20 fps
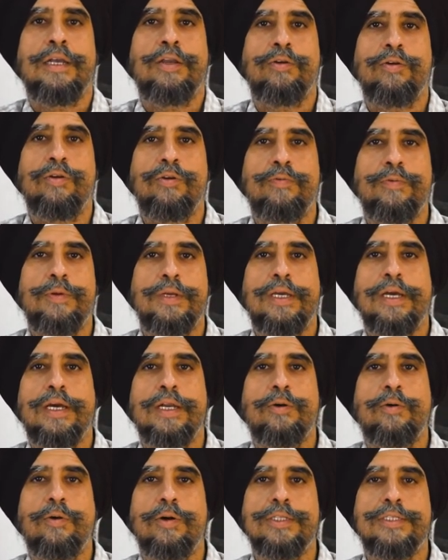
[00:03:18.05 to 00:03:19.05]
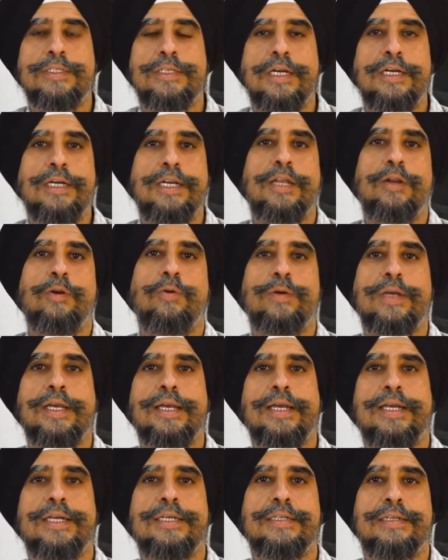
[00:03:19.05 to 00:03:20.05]
You know, we are constantly
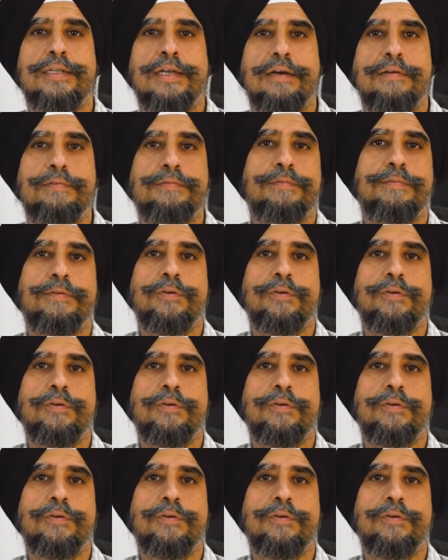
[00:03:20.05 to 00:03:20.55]
looking at stuff.